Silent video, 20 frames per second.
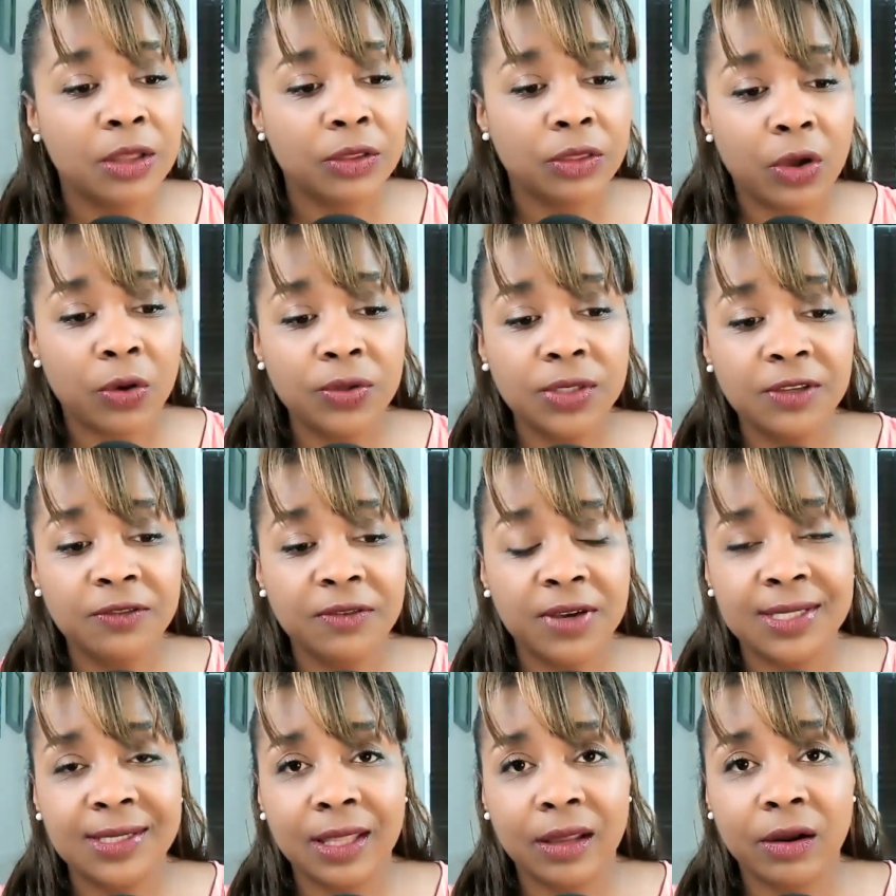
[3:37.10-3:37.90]
Those of
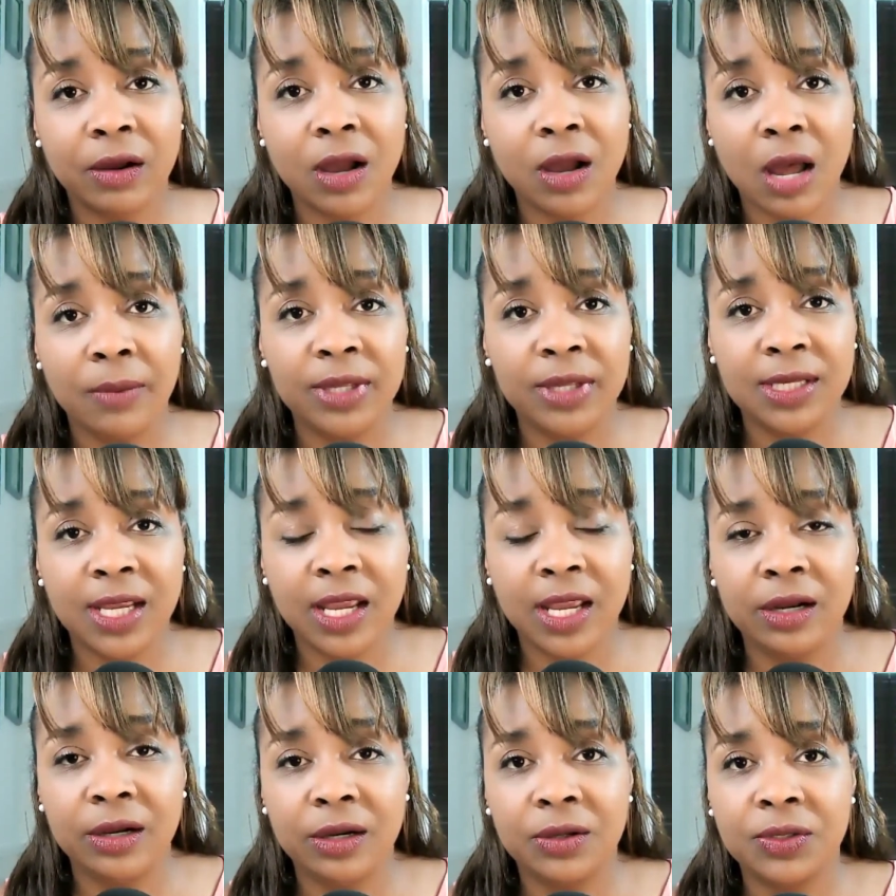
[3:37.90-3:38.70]
us that are
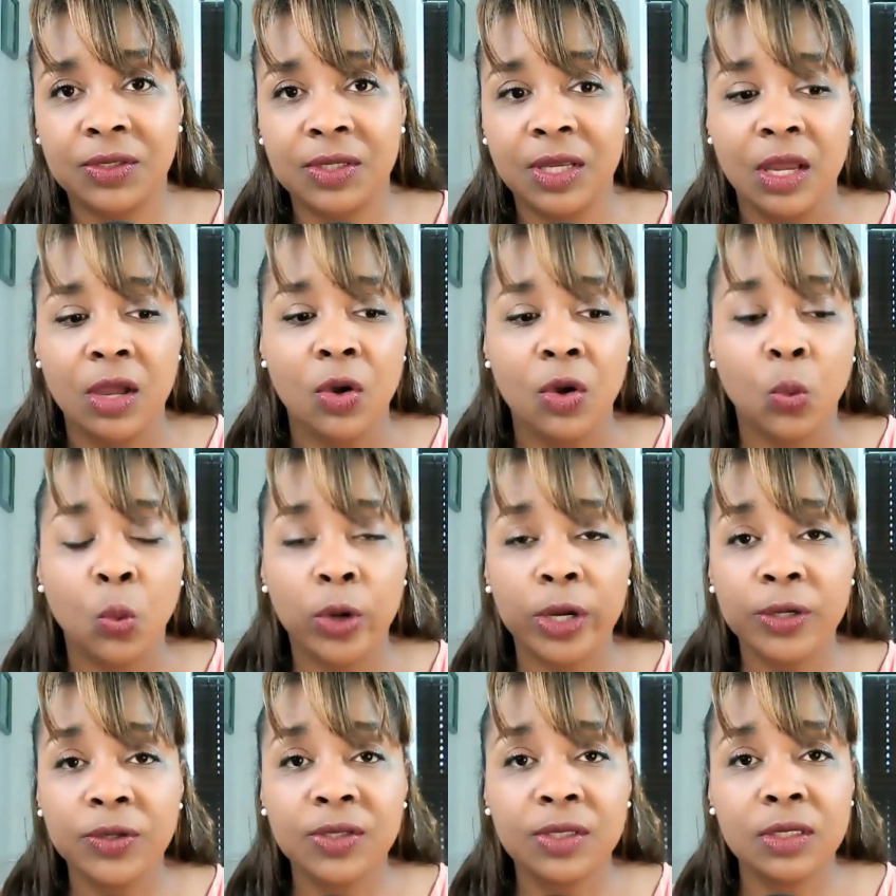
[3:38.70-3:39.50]
commentators,
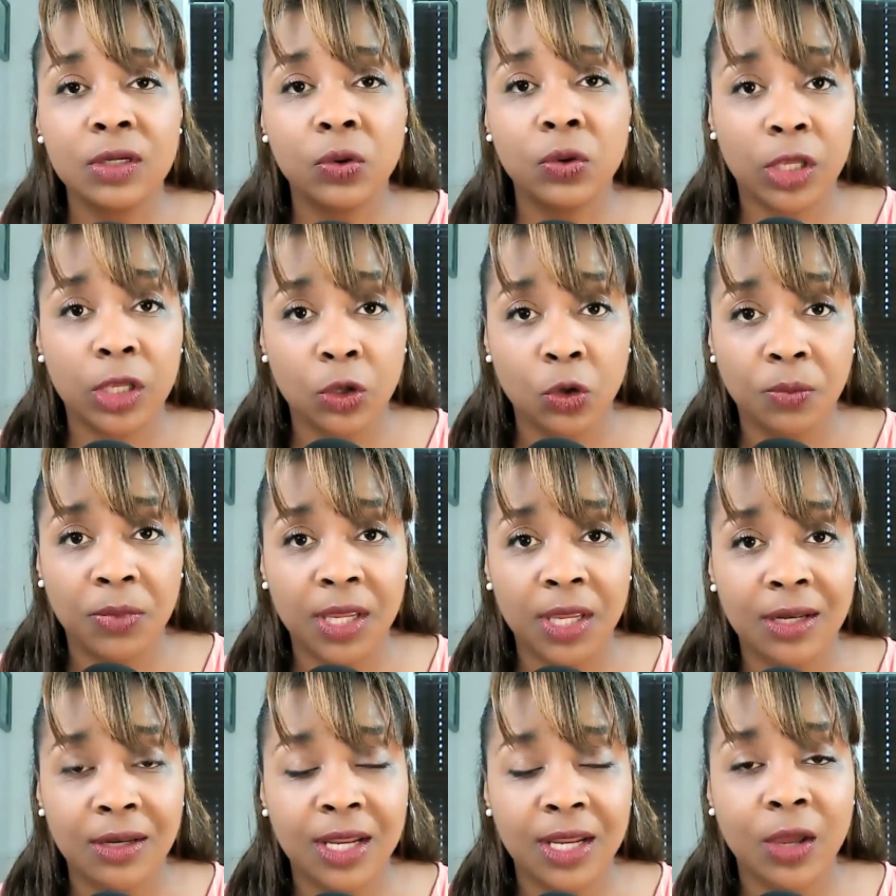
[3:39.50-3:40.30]
we're still
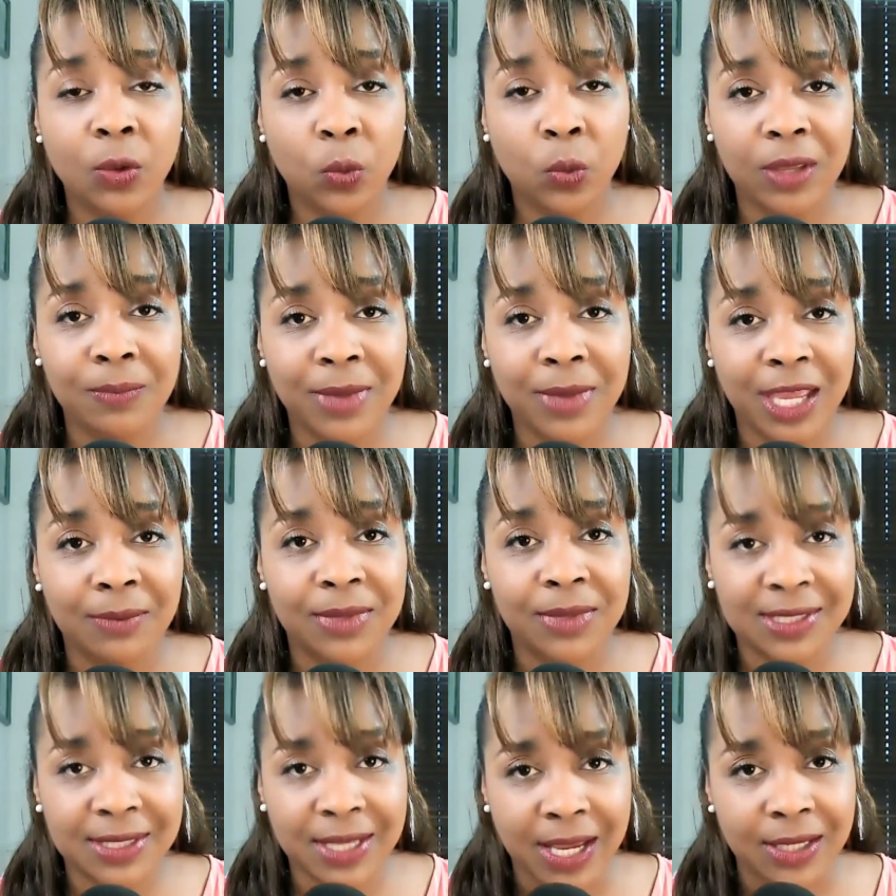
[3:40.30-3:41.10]
human and we make
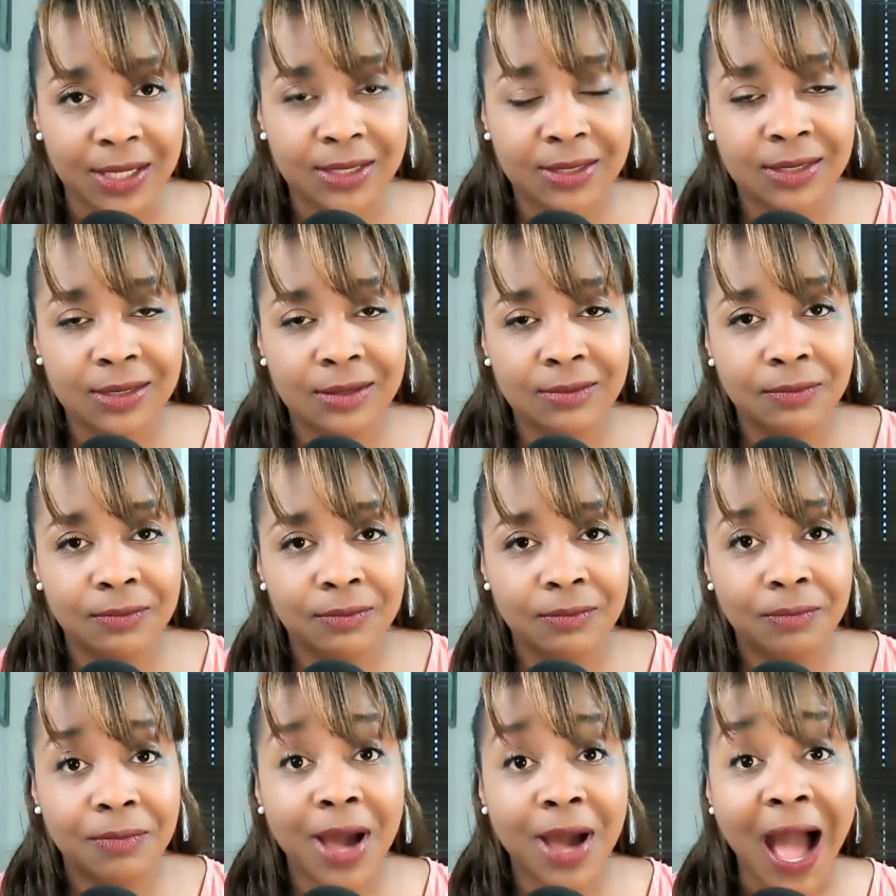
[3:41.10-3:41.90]
mistakes.
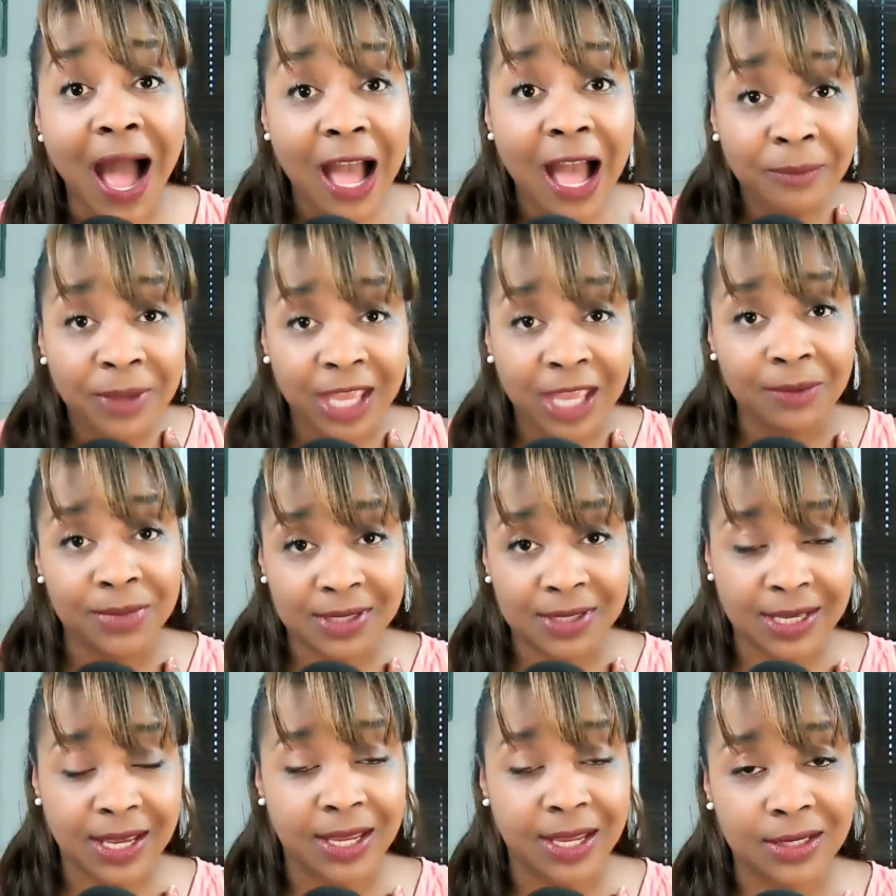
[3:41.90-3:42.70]
I make
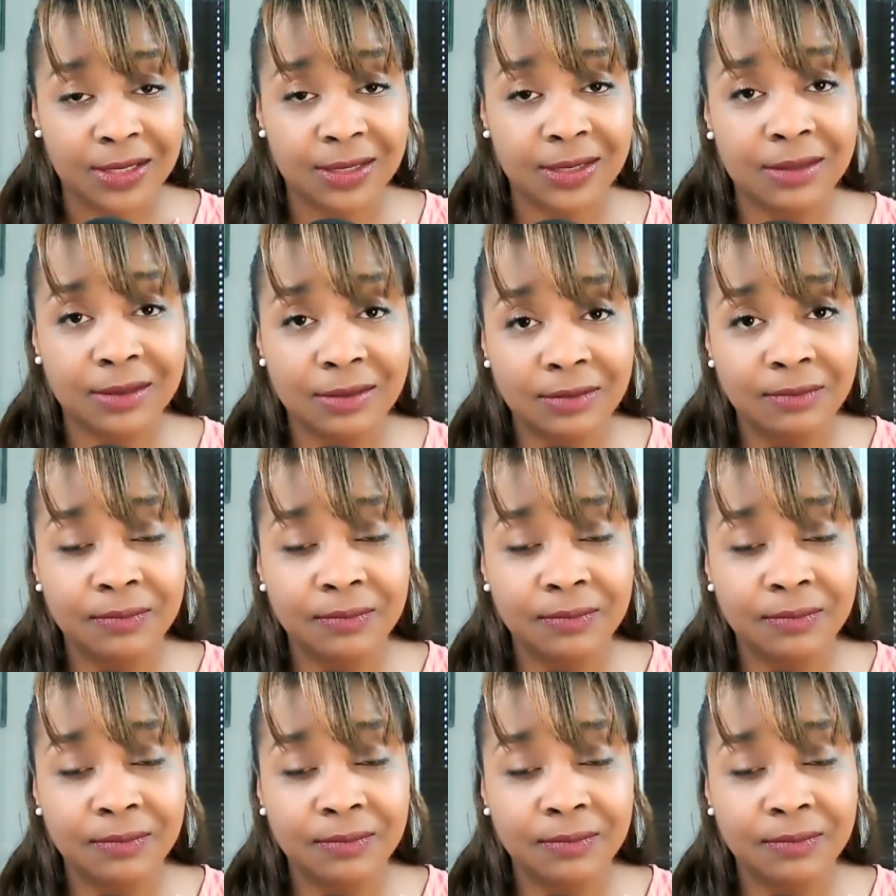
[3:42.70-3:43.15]
mistakes.